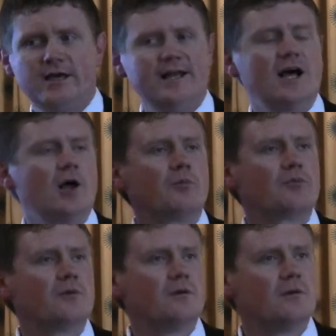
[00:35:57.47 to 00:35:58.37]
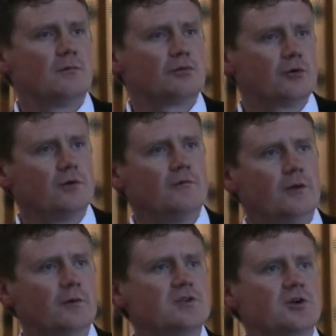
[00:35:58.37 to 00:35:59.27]
it helps prove
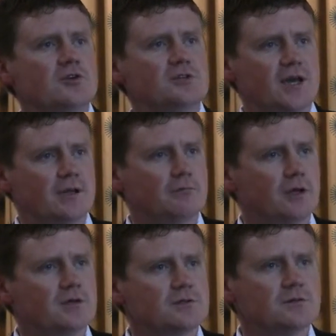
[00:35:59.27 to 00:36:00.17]
that research is taking place.